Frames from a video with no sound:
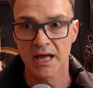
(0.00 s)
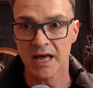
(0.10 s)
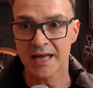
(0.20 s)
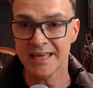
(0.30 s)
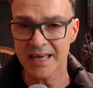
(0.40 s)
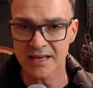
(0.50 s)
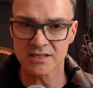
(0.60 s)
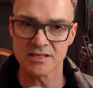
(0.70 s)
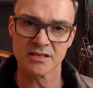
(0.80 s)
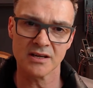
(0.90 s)
Again,
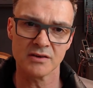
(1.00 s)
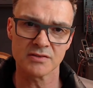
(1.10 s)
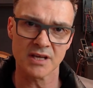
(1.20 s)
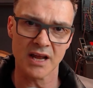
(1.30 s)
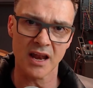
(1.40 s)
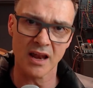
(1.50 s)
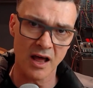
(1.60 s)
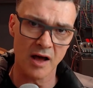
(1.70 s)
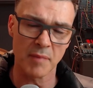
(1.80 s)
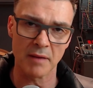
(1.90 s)
just knows a lot
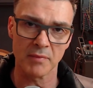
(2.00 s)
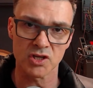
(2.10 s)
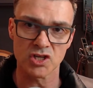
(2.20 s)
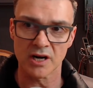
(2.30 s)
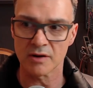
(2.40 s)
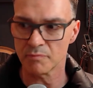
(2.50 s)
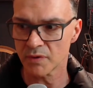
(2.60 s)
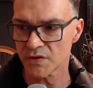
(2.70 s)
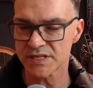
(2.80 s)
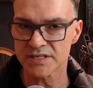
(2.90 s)
about modular, and
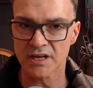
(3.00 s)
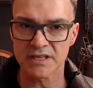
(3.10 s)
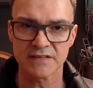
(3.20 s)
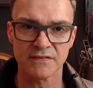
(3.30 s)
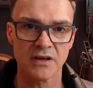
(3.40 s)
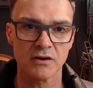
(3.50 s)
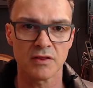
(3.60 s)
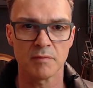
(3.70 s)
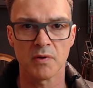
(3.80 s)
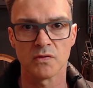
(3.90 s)
plus he's got his finger on the
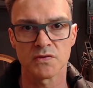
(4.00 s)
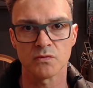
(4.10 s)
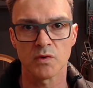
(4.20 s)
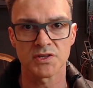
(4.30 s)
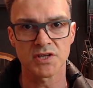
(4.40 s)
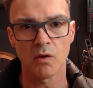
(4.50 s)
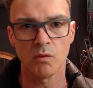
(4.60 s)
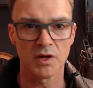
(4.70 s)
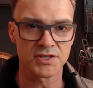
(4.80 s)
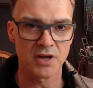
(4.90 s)
pulse of what's hot,
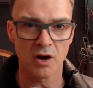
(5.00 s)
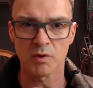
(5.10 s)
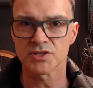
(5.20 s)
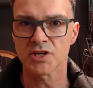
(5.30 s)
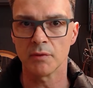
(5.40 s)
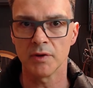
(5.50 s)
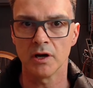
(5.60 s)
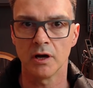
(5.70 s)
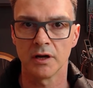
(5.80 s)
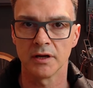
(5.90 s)
what's not, what's going
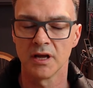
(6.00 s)
on.